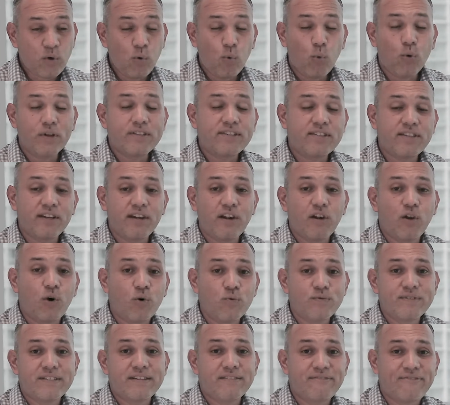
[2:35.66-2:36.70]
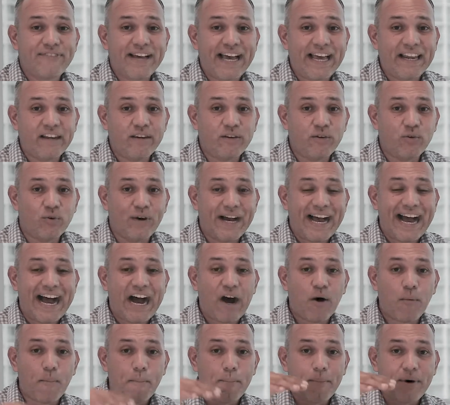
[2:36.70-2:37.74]
what's the loan to value?
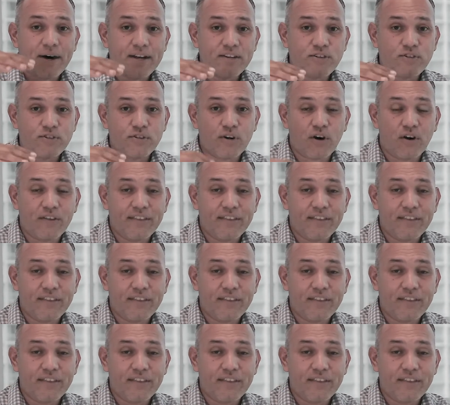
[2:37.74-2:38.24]
How much